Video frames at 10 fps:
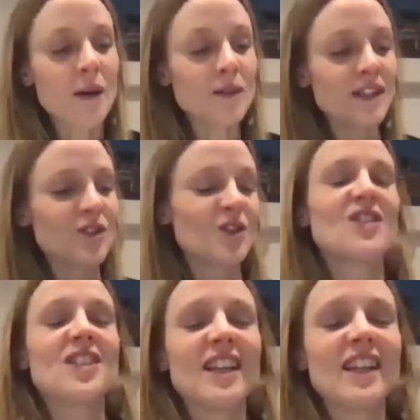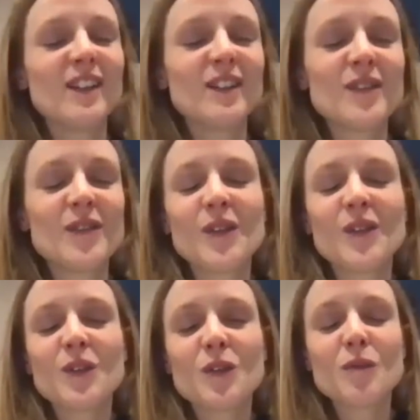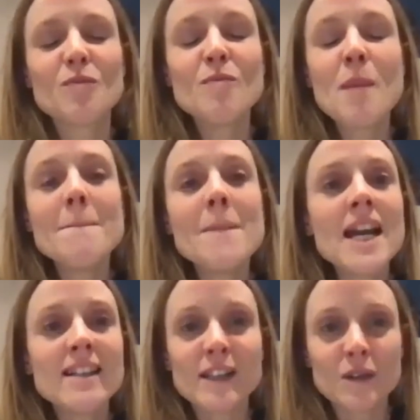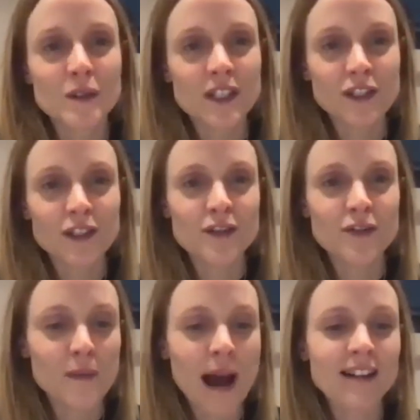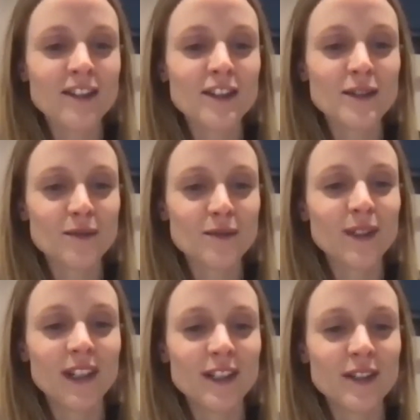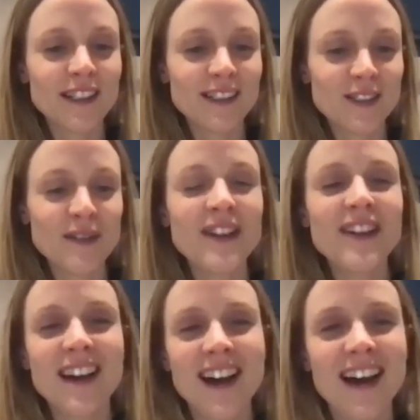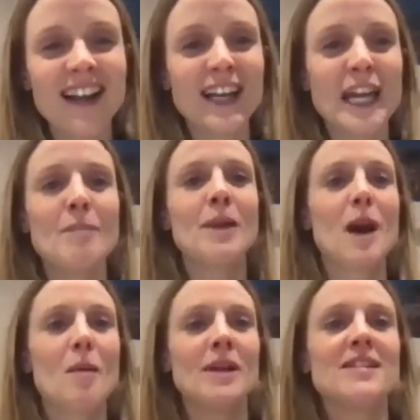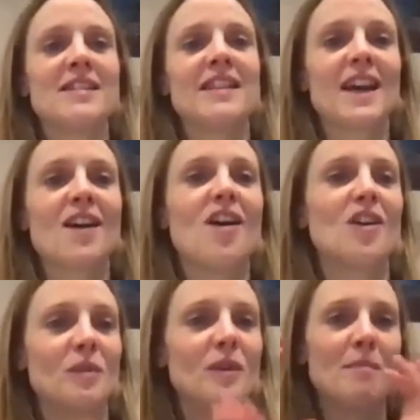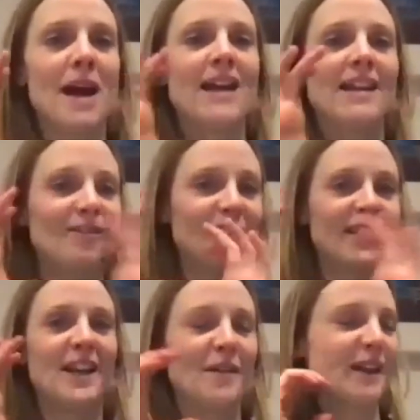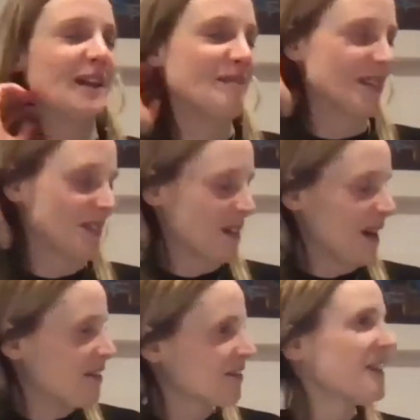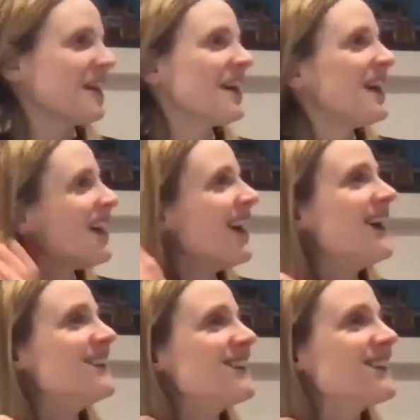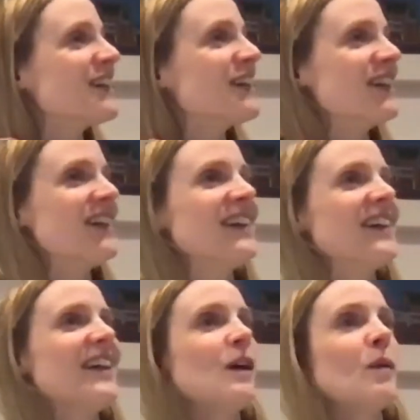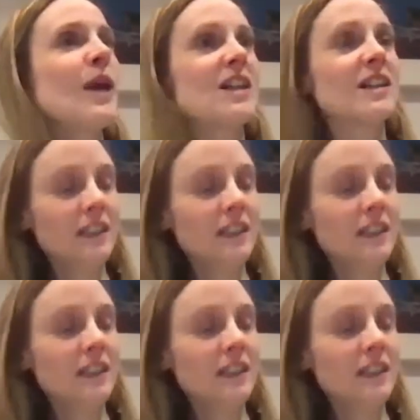interesting. There saw some amazing auditions from actors, doing some keepy uppies in their garden with a mate videoing them and stuff. And we had